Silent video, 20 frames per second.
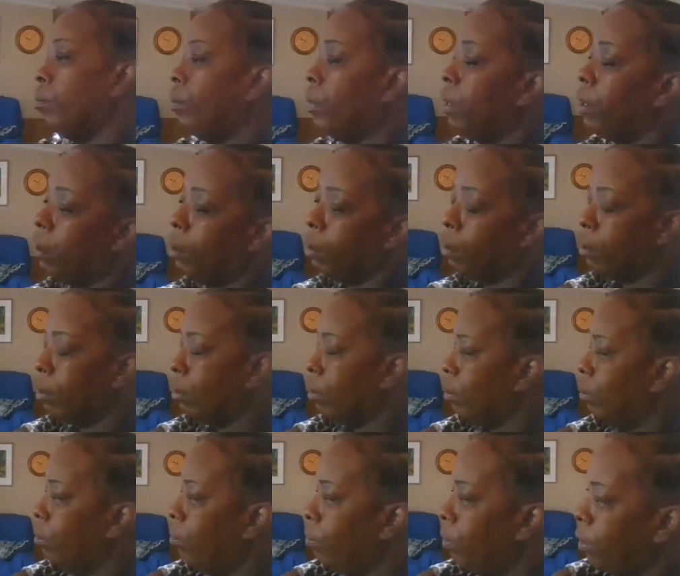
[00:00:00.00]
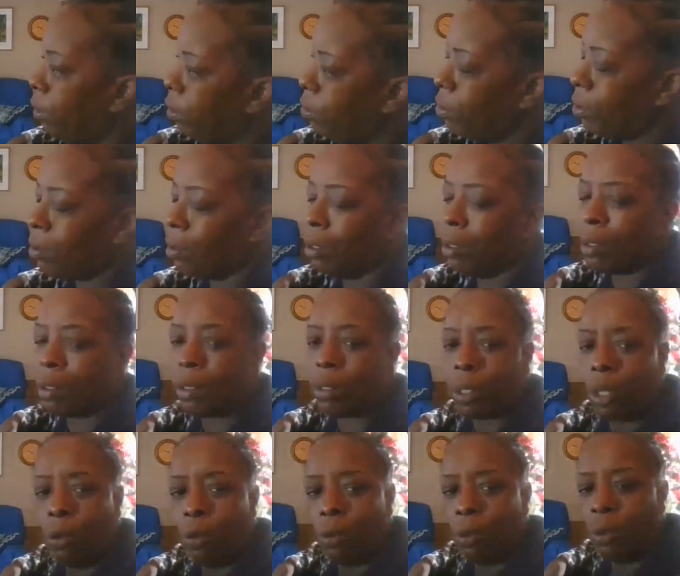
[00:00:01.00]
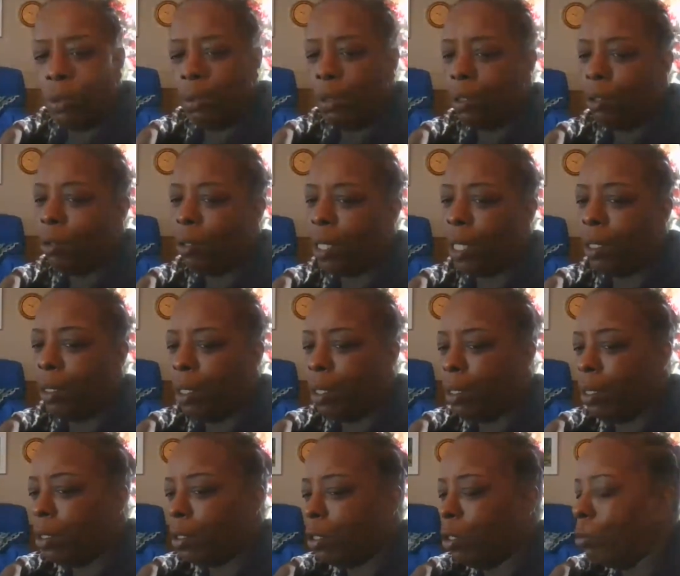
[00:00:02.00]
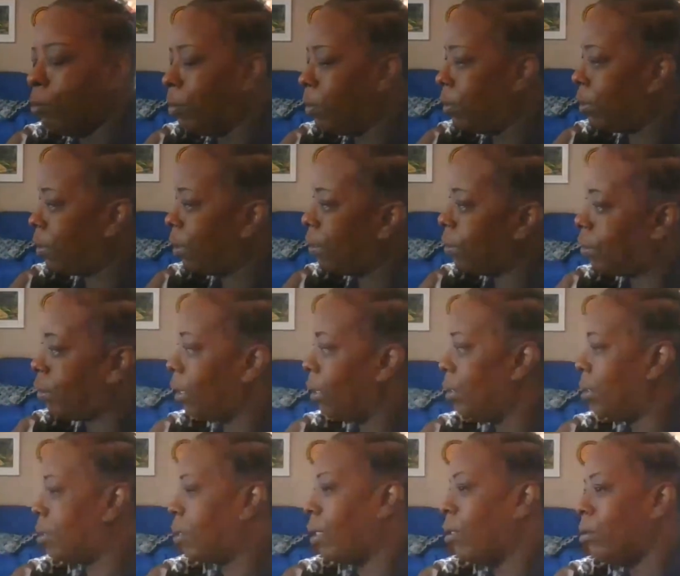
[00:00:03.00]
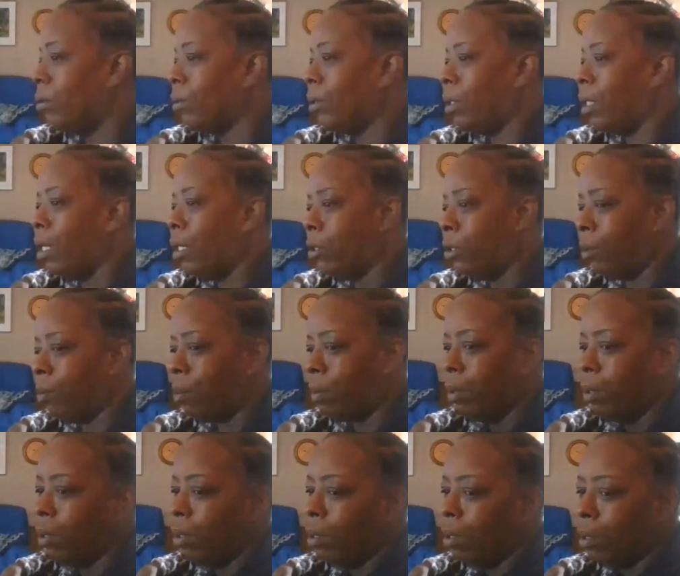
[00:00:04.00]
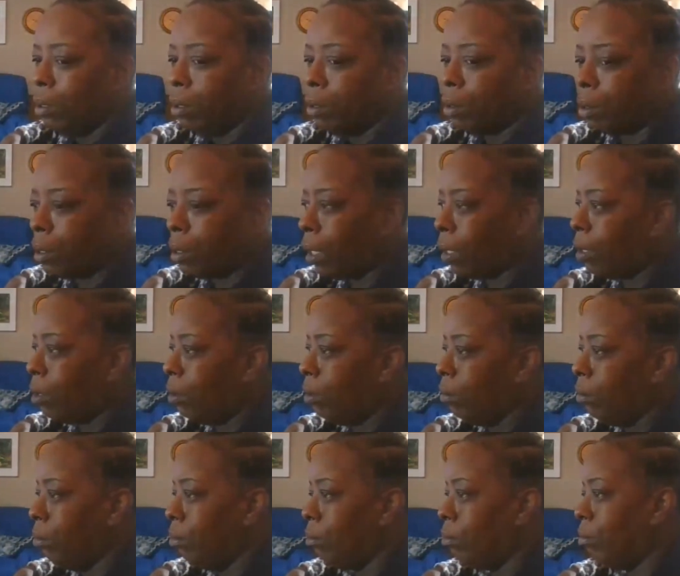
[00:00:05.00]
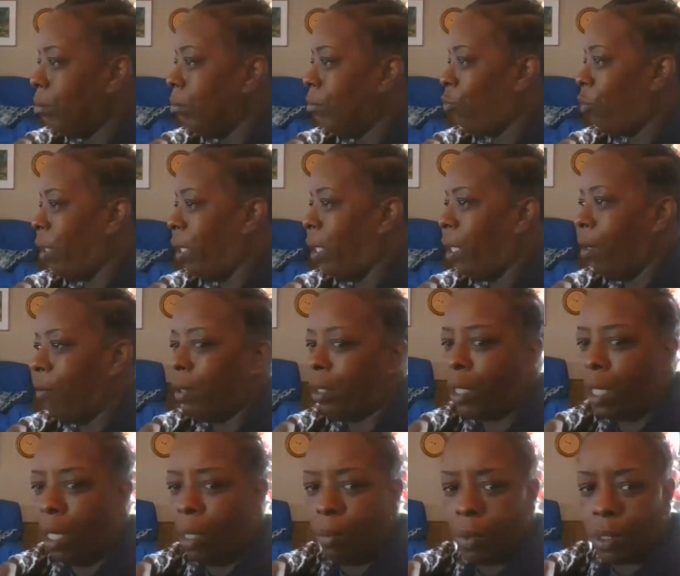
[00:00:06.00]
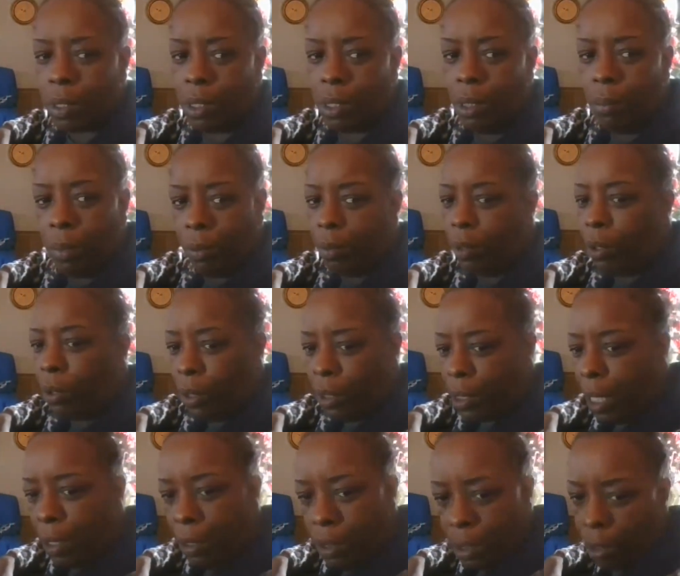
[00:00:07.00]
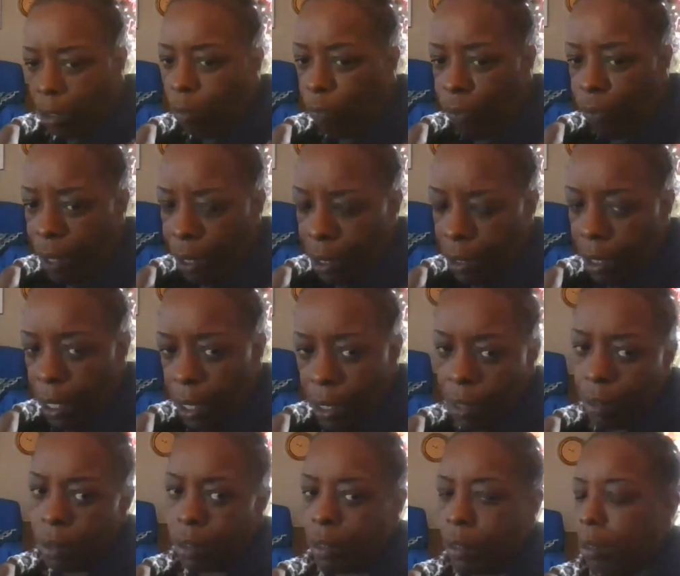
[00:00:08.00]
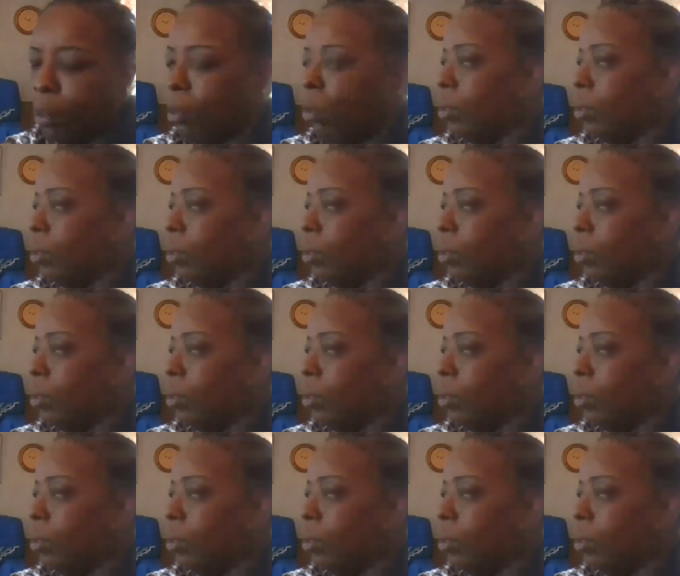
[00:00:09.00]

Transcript: But when you a stoner and you got nothing else to do but stay, stay stoned, and now you take you forever to come and see me, though he's got his own fucking house.